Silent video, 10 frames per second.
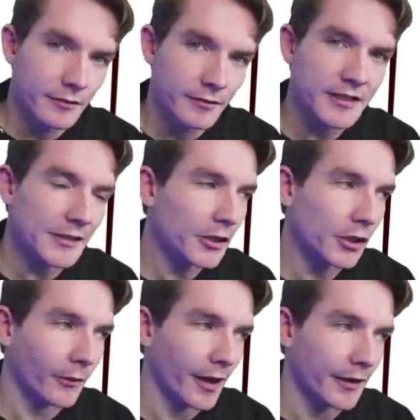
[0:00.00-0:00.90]
Doesn't
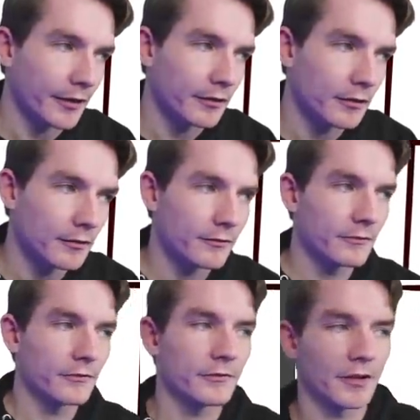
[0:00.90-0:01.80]
look right.
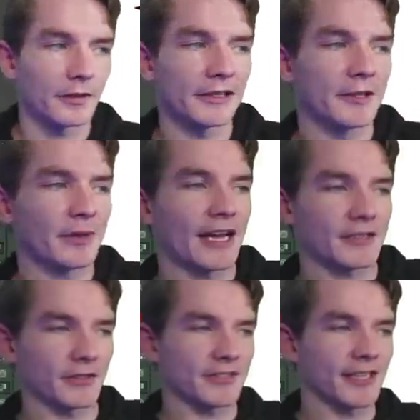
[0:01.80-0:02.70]
I'm gonna lean back
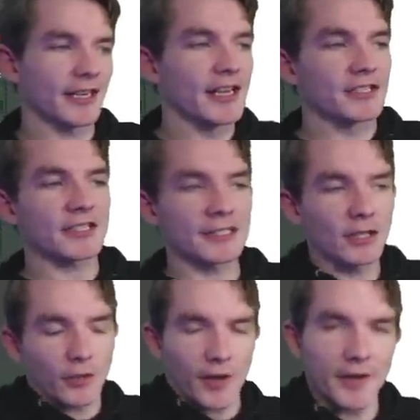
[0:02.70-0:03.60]
so you can see it. Doesn't
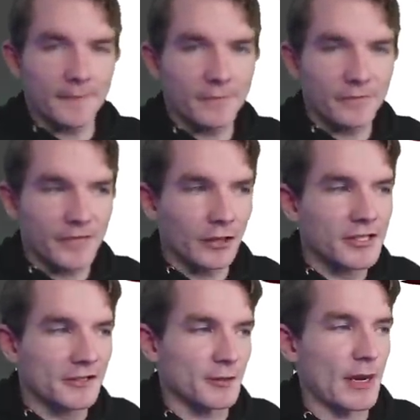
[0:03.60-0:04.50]
look right. It looks
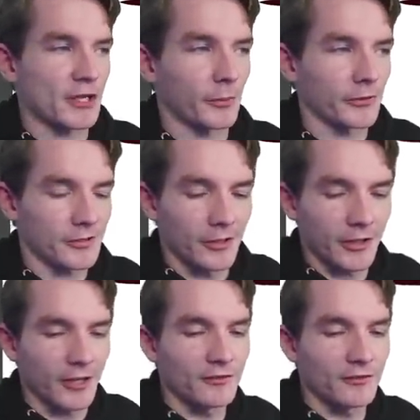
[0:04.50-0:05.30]
like the Smash Brothers logo.